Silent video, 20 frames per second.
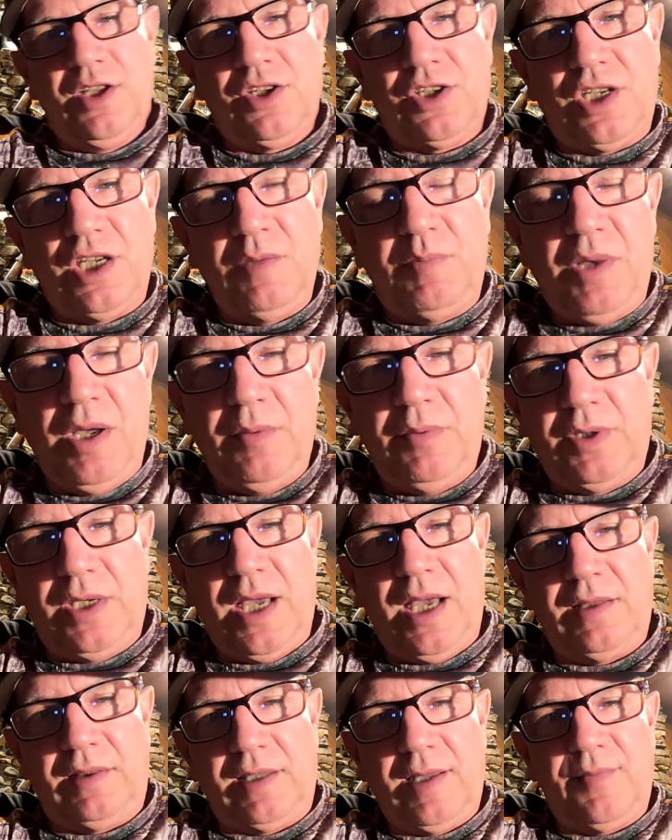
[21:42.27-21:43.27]
see people
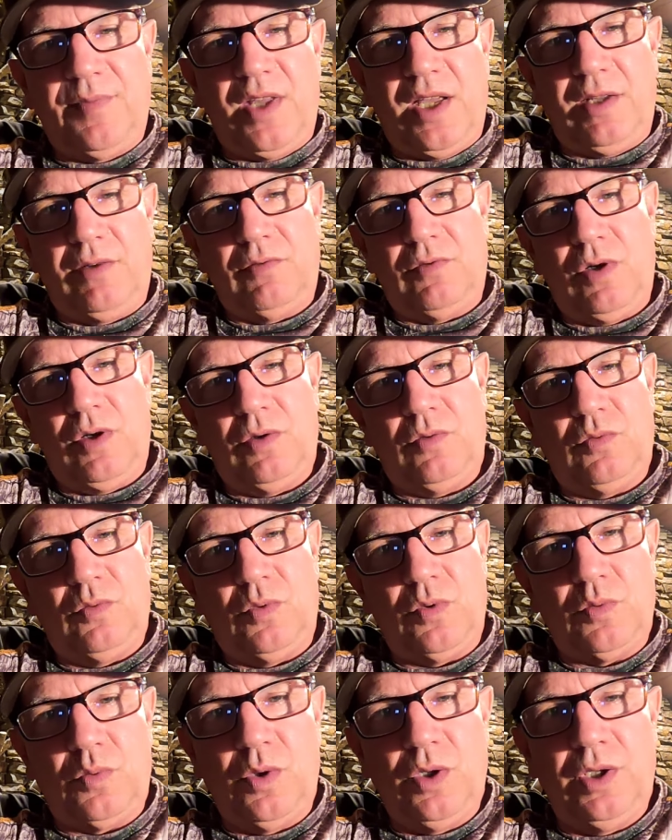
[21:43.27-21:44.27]
get them that
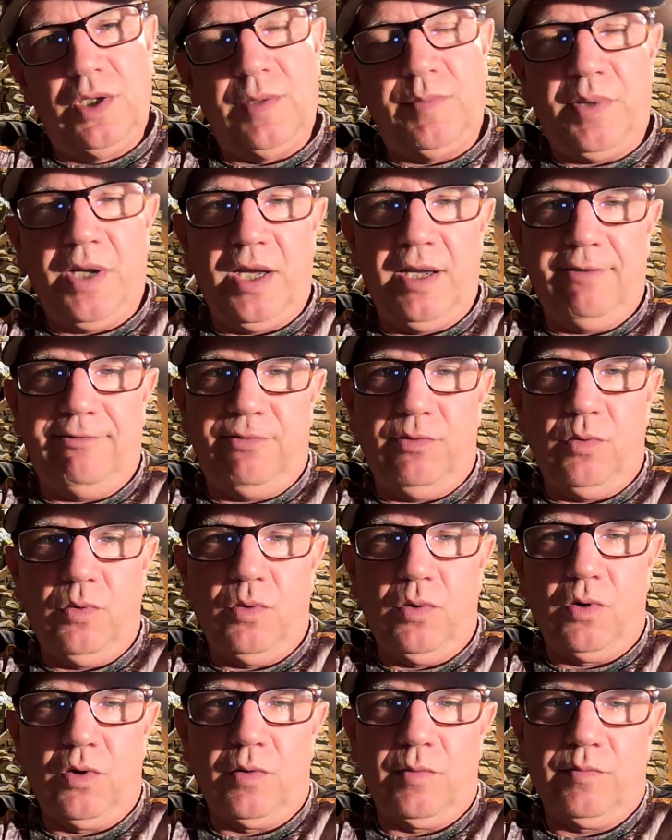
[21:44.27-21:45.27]
were willing to pay
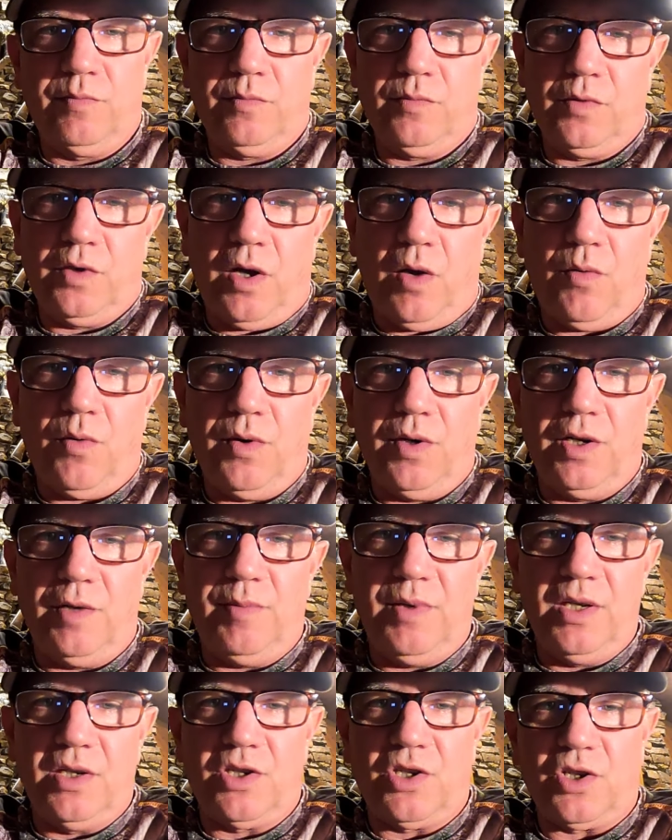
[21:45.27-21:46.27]
for them. I want it to
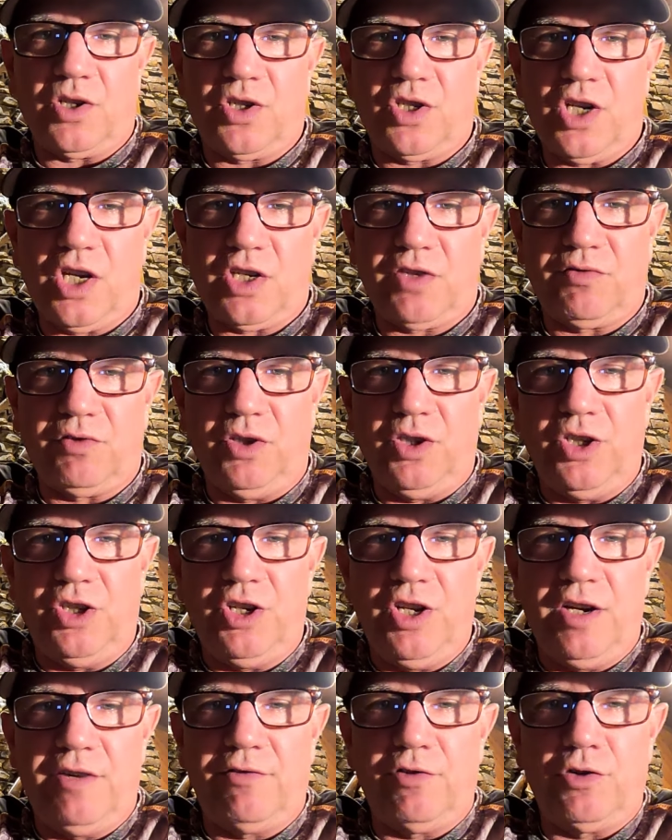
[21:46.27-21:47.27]
be a successful
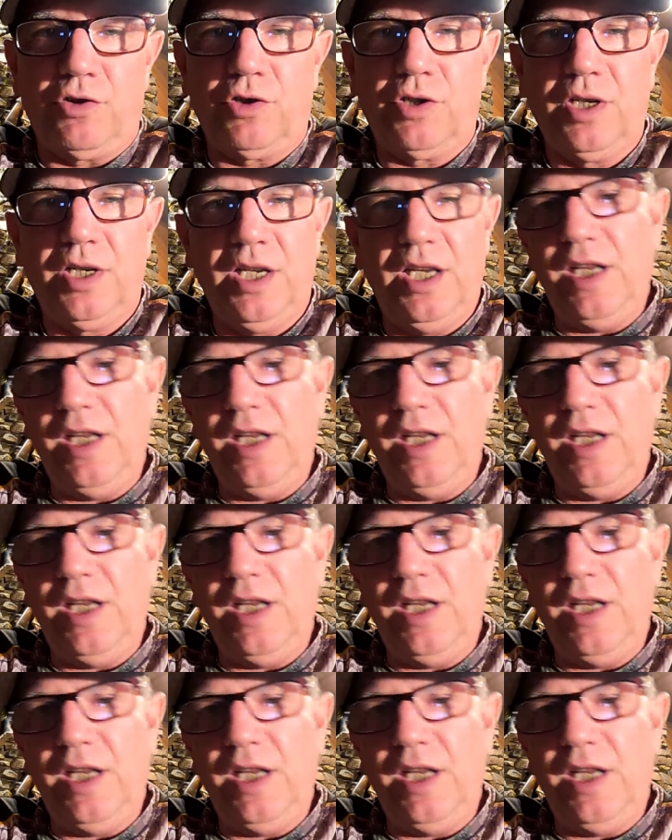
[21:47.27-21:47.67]
endeavor.